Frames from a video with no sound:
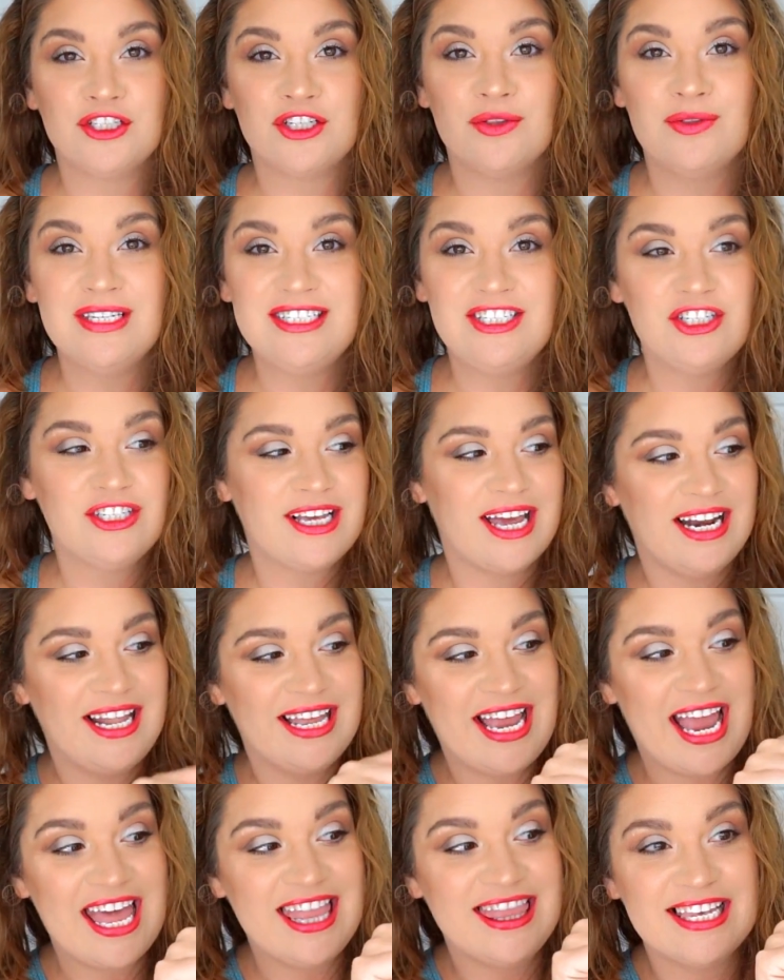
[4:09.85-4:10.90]
So this just kind of
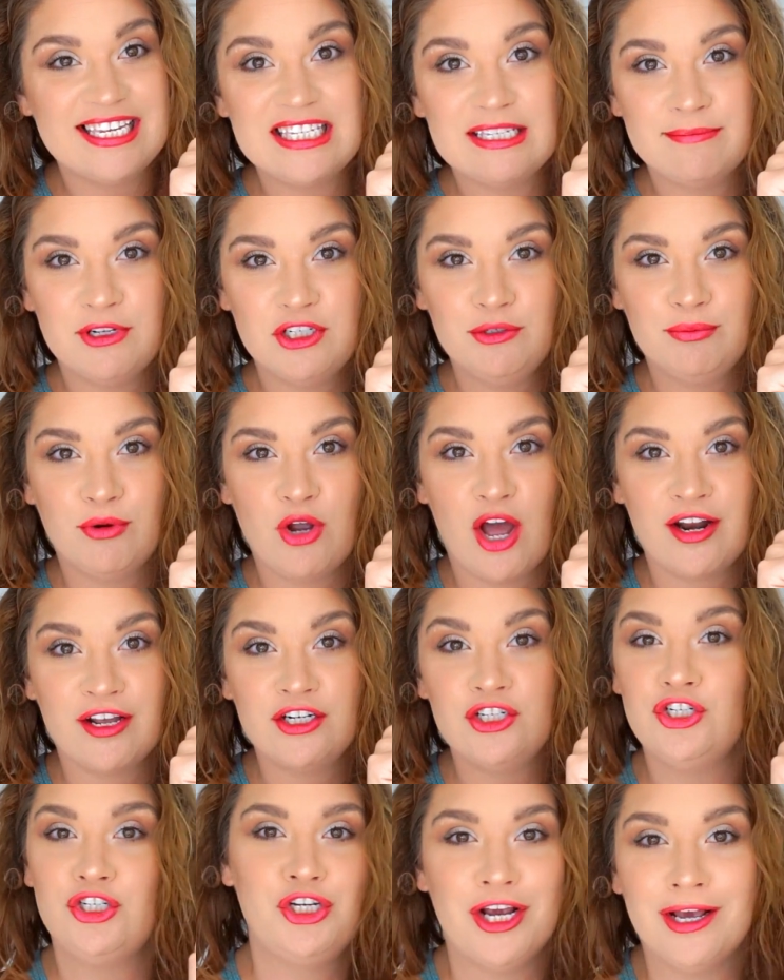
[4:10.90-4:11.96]
like had this much
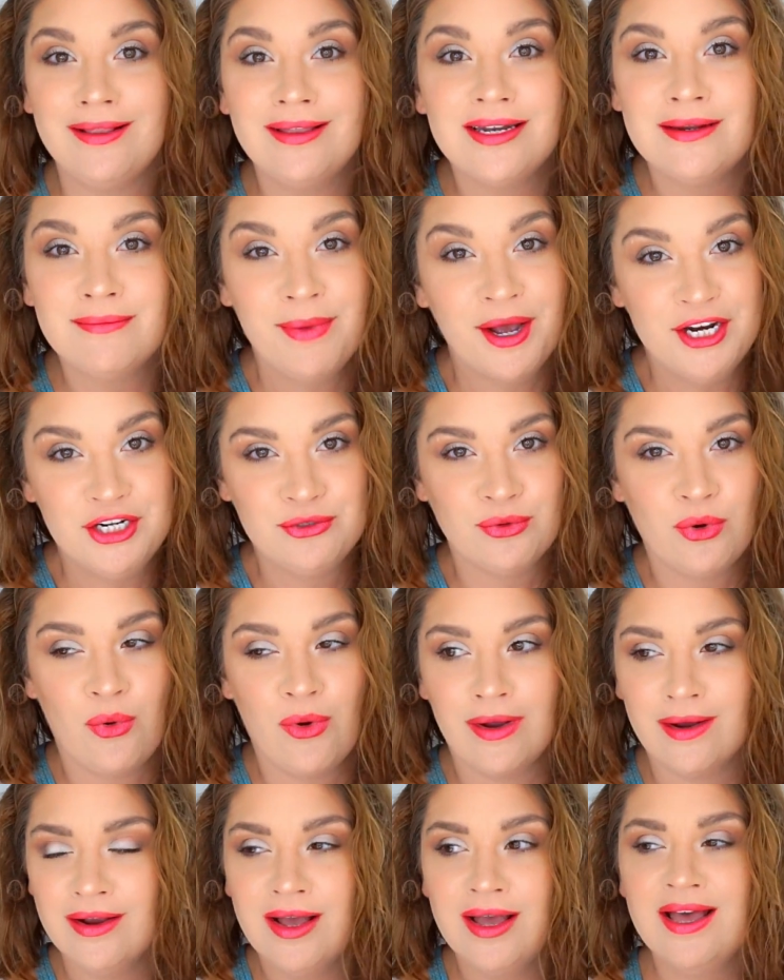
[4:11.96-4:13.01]
product chilling in my
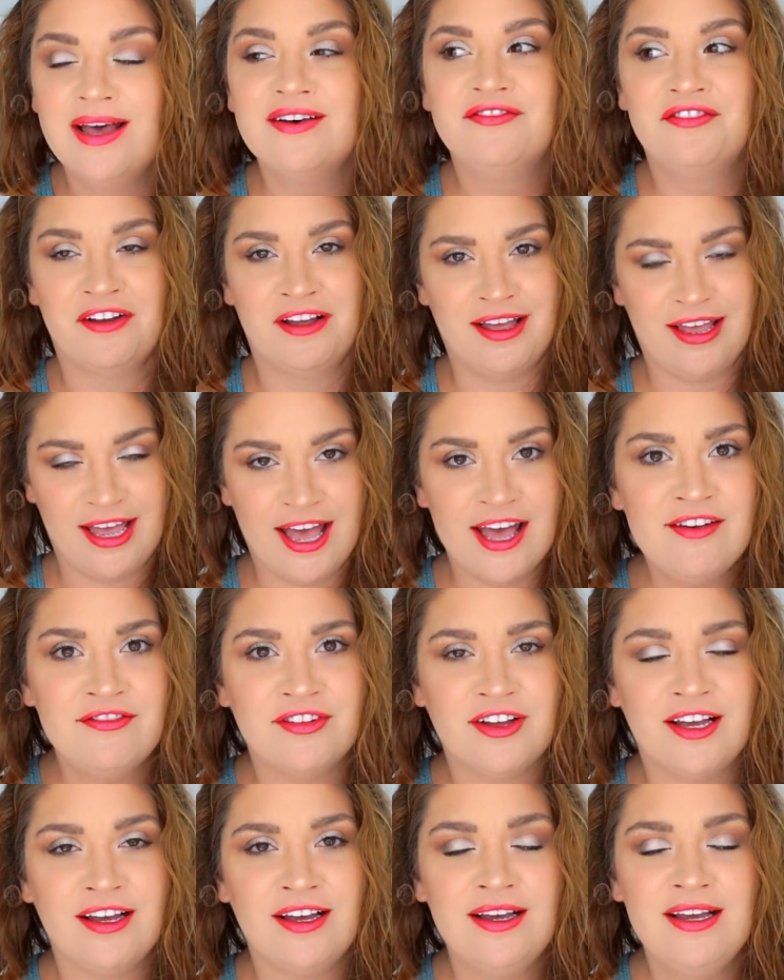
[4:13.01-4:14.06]
drawer
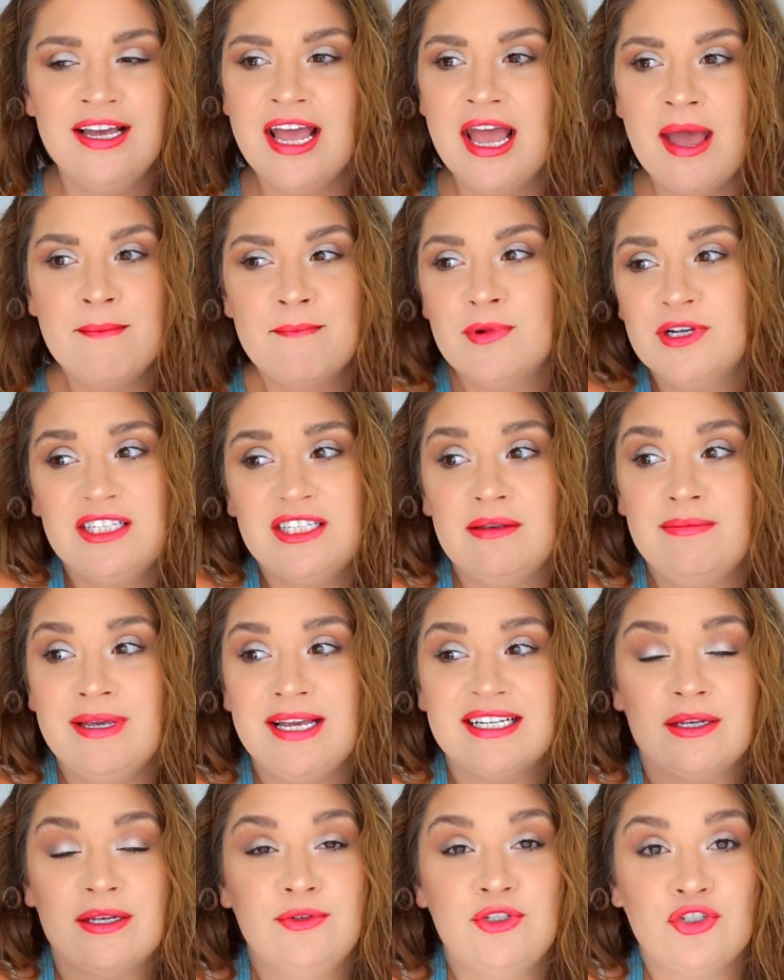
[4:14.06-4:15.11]
forever, mostly
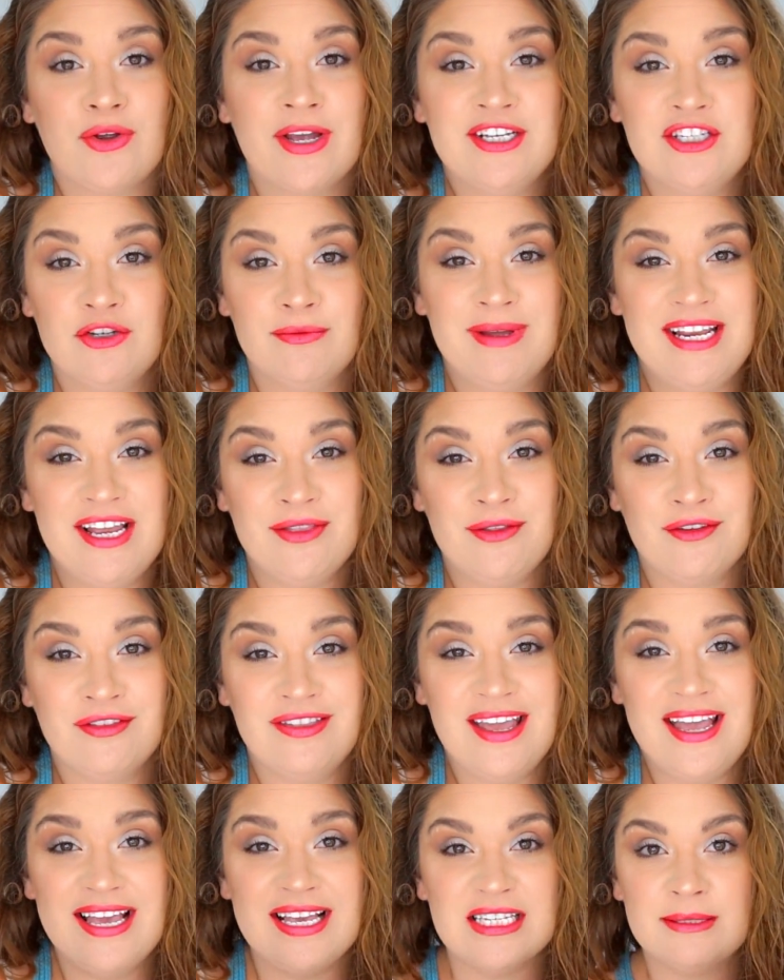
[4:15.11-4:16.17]
because I was trying so many other
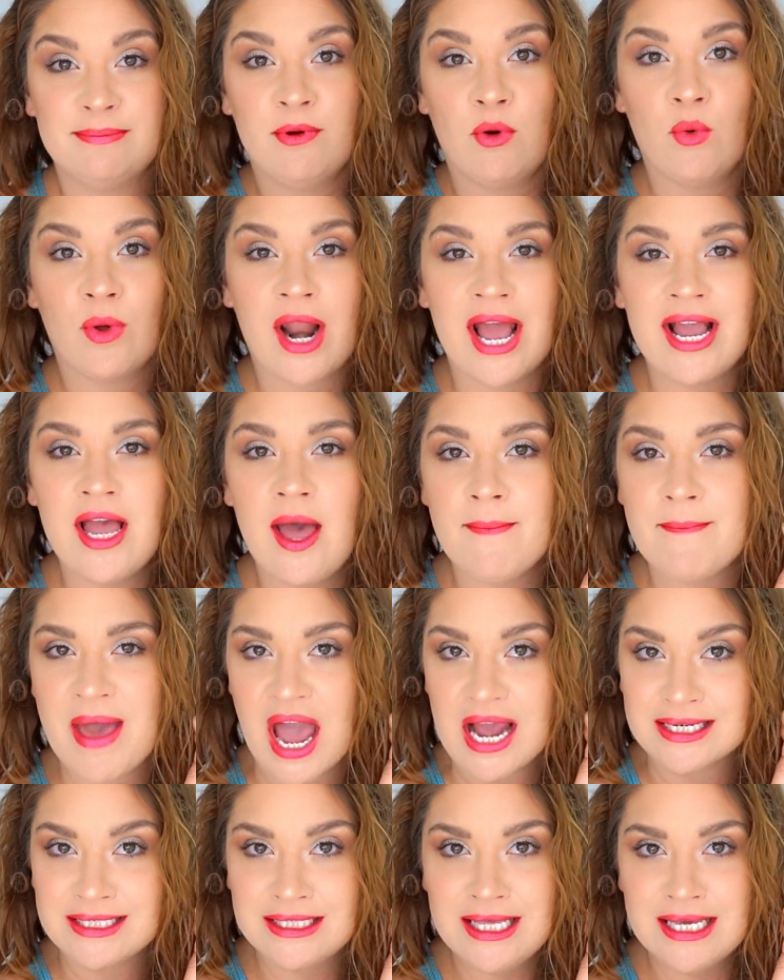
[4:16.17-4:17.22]
things. But when I got
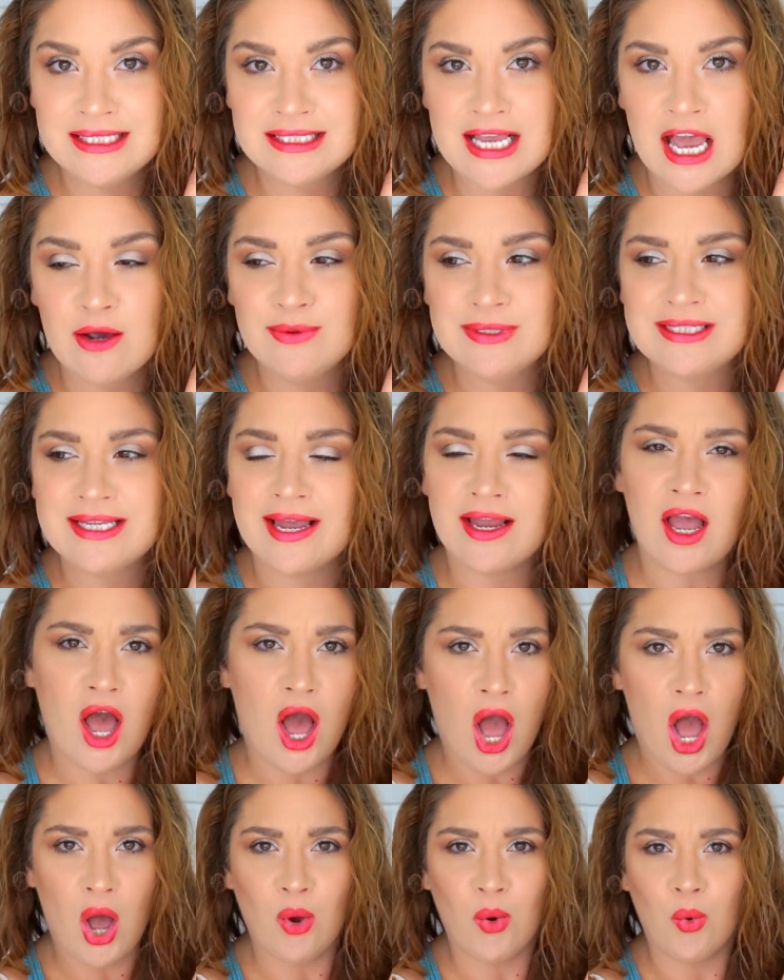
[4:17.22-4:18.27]
back to this, I was like,
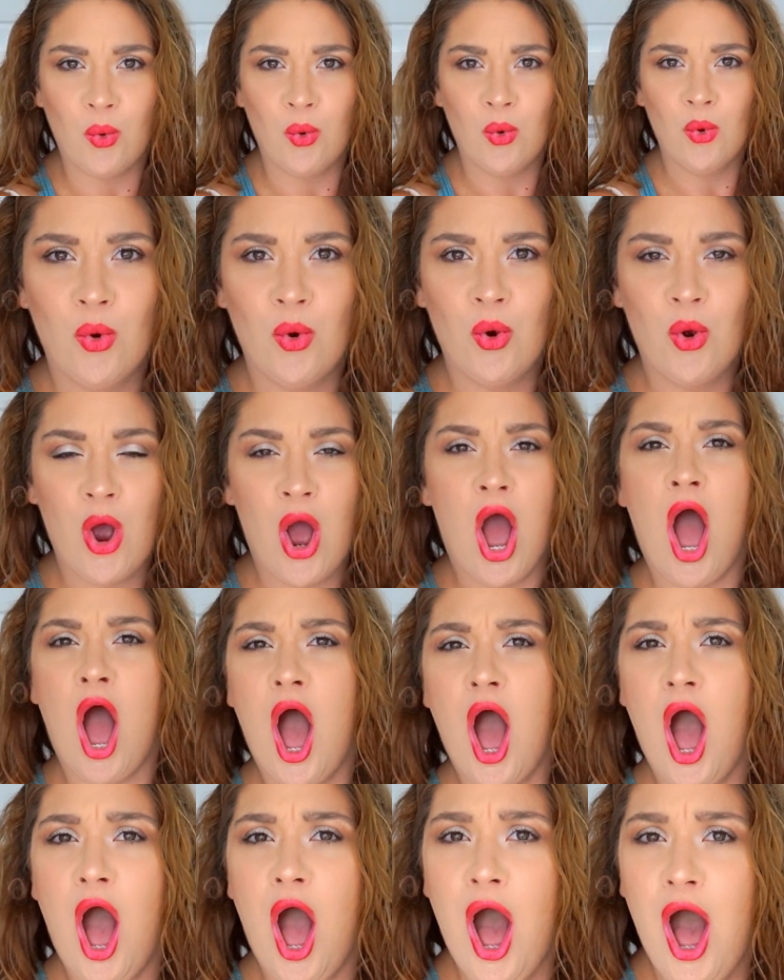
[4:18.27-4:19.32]
oh,
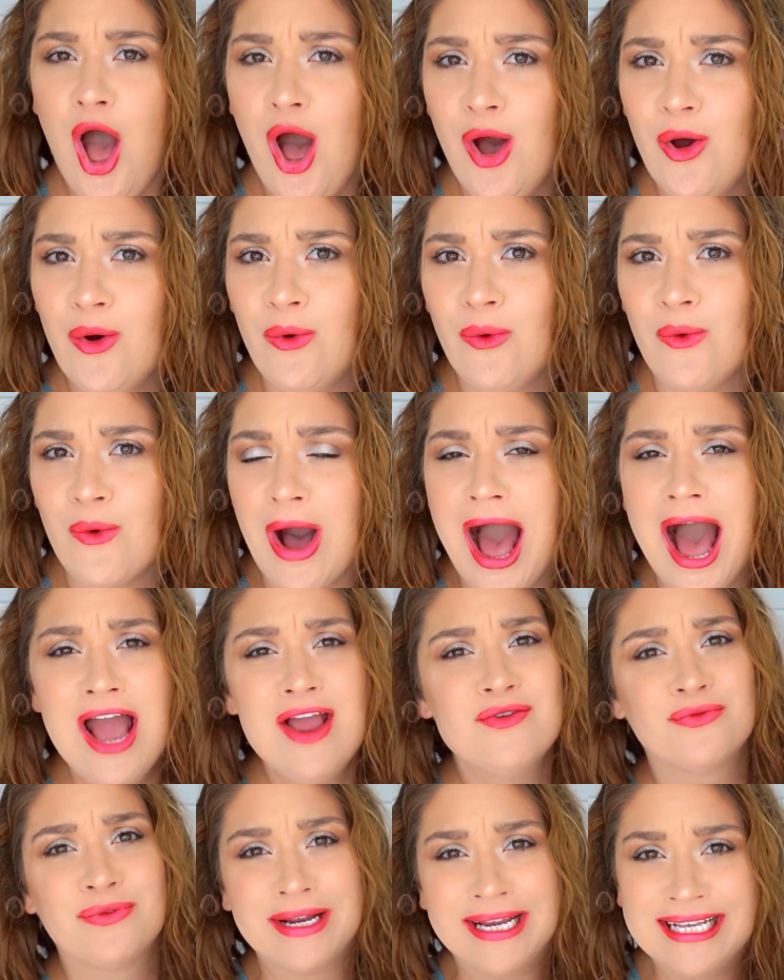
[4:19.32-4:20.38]
I
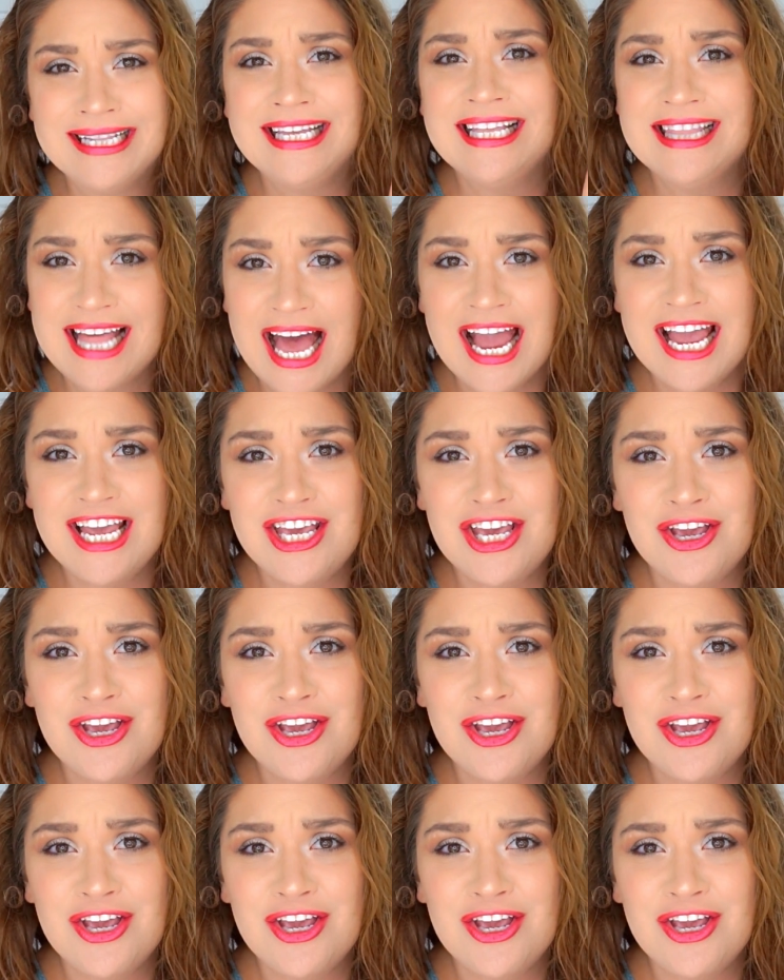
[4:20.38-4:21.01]
really like